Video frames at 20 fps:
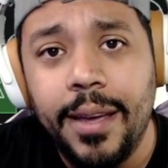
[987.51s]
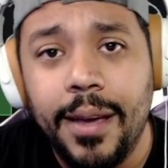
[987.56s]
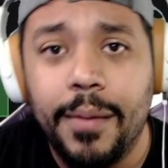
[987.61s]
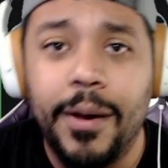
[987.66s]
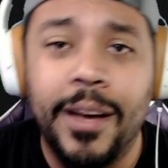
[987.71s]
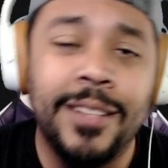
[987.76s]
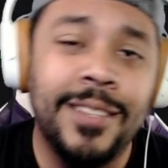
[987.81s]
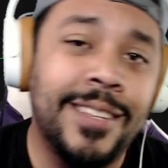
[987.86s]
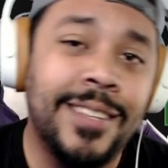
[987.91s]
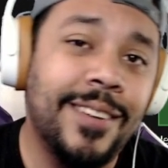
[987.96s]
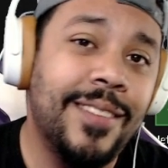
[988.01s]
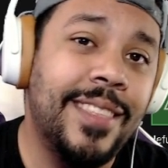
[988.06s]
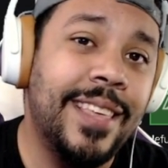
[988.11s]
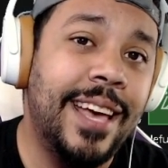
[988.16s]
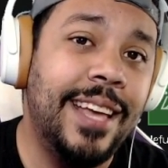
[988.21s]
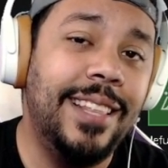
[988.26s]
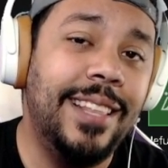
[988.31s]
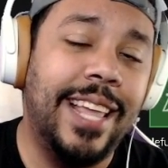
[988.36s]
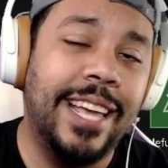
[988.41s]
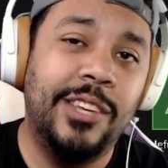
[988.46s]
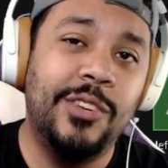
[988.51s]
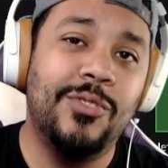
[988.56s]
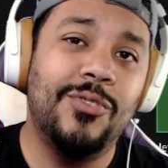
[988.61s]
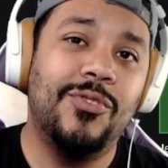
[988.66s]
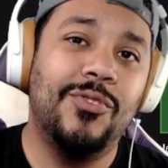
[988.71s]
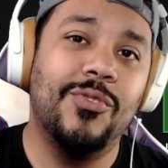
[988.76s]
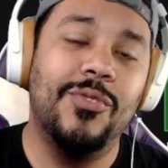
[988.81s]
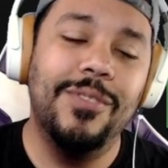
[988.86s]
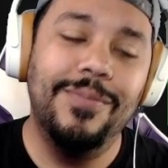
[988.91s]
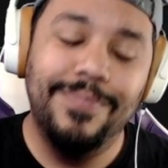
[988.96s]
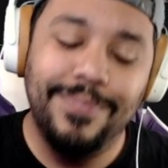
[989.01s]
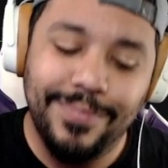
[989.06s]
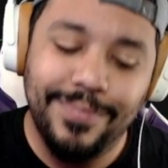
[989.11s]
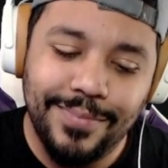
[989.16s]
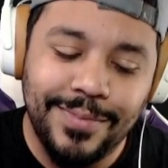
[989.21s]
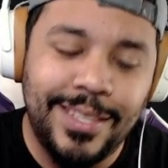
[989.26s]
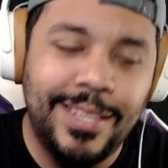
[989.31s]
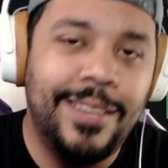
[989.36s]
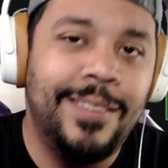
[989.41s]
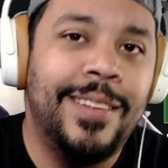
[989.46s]
Until then, like usual,
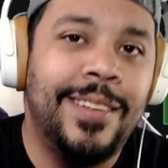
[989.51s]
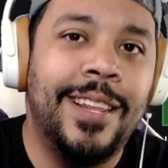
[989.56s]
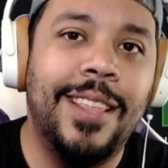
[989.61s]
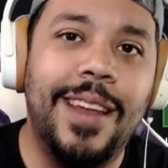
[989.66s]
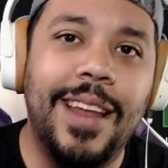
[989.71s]
see you in the